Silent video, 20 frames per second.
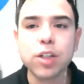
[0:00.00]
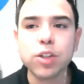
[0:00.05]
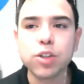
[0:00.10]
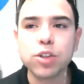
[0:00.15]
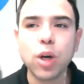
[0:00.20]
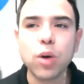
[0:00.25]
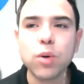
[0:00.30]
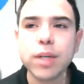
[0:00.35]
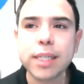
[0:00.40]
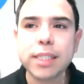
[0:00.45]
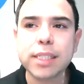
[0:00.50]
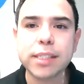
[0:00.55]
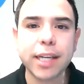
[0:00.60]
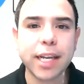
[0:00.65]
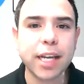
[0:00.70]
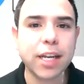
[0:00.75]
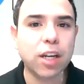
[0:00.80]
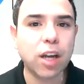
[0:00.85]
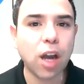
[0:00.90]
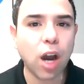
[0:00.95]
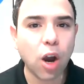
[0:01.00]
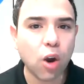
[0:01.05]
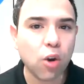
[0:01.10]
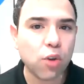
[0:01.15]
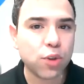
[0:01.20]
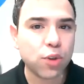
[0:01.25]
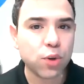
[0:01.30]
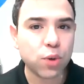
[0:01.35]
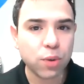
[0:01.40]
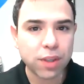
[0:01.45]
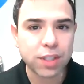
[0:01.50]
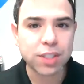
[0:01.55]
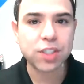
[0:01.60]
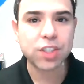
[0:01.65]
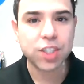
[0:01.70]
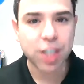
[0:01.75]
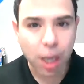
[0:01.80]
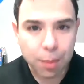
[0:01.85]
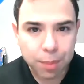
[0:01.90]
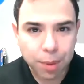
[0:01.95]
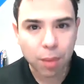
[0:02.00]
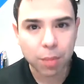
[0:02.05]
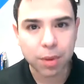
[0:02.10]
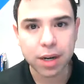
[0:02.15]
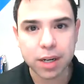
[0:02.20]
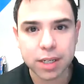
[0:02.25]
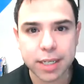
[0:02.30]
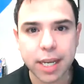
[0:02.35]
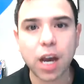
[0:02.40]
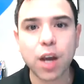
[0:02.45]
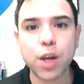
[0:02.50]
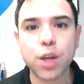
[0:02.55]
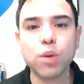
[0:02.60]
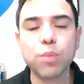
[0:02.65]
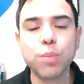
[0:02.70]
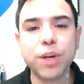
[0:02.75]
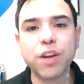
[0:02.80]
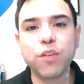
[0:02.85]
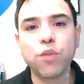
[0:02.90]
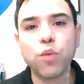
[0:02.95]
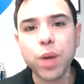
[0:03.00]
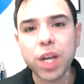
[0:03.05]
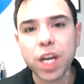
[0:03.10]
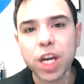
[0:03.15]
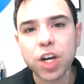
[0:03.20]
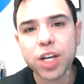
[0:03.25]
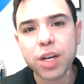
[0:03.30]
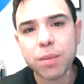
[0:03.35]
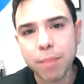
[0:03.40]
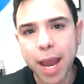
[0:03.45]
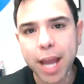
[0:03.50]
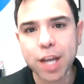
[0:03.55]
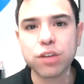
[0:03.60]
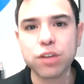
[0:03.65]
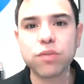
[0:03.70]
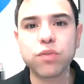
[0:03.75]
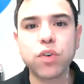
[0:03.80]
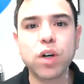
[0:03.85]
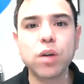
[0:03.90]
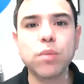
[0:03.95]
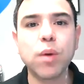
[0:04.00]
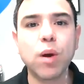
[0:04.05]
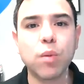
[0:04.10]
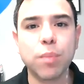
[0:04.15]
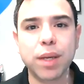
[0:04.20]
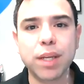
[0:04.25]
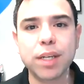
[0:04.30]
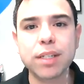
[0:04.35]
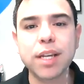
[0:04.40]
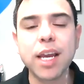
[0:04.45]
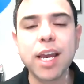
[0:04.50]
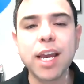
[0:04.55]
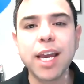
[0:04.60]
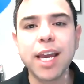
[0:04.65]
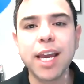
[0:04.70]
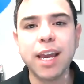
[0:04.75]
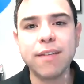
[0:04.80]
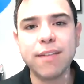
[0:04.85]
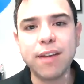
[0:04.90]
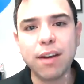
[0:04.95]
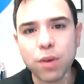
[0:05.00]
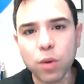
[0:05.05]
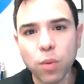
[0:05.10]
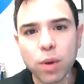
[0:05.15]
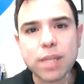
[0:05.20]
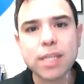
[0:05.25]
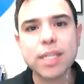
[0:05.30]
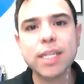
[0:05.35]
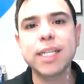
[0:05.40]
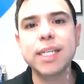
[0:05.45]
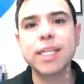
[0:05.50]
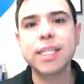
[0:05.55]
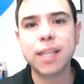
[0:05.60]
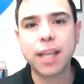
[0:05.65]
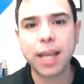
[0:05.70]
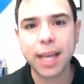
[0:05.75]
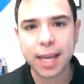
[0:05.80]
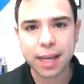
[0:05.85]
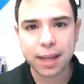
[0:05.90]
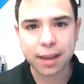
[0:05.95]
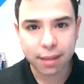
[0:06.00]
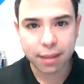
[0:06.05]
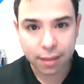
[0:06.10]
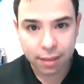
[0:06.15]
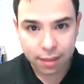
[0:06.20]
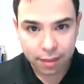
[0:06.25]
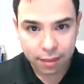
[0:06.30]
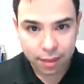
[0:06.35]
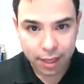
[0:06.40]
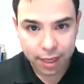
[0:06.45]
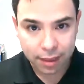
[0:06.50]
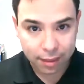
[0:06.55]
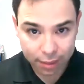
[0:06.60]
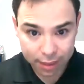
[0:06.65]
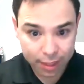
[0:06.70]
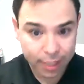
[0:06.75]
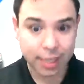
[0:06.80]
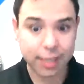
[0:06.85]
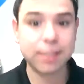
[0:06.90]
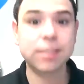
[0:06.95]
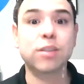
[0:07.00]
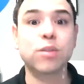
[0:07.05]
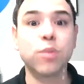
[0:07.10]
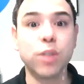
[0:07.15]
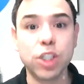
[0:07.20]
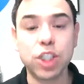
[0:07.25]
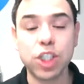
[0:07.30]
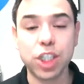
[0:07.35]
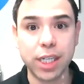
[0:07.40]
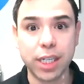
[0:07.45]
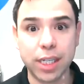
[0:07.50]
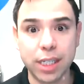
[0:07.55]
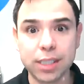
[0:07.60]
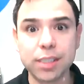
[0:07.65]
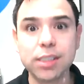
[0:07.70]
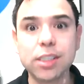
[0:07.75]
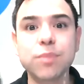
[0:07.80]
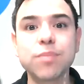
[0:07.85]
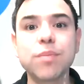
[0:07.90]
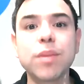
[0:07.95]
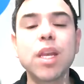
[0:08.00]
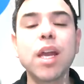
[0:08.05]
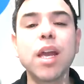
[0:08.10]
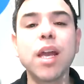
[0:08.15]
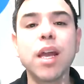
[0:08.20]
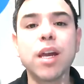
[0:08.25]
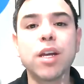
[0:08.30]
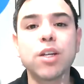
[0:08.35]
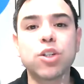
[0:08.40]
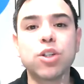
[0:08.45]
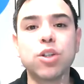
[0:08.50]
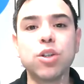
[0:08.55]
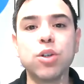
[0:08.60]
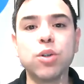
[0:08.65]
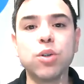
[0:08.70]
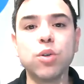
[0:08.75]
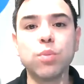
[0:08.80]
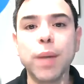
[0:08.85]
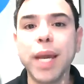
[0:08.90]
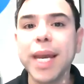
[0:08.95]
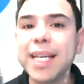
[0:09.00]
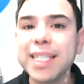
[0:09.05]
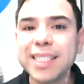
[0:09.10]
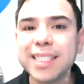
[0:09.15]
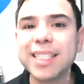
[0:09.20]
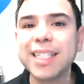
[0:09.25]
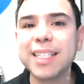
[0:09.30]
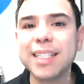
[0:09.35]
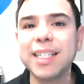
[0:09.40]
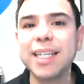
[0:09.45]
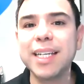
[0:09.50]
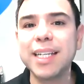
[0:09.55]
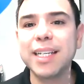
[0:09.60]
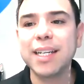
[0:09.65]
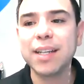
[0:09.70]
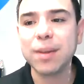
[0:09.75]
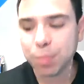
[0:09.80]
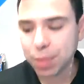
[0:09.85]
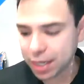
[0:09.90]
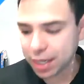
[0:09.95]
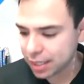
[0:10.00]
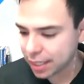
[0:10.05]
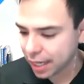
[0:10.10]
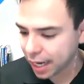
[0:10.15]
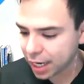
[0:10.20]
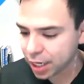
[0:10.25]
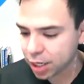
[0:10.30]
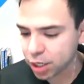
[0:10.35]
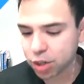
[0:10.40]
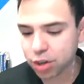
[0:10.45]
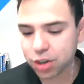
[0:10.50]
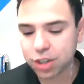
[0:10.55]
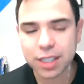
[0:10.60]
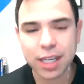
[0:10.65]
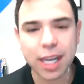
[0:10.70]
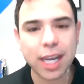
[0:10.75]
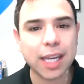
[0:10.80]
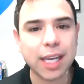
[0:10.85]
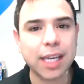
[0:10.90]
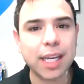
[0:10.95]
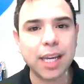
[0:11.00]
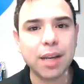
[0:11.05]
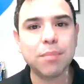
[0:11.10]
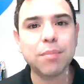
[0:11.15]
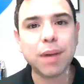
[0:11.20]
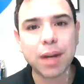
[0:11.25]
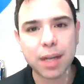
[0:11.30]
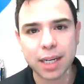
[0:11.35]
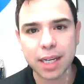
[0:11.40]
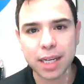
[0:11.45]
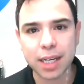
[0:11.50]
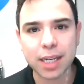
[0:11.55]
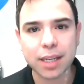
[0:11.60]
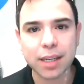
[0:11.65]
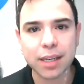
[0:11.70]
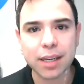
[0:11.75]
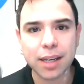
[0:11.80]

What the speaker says: don't necessarily go through the step I'm going to tell you. But if we could imagine for a moment, if everyone did it like this, which is to basically pretend you're taking money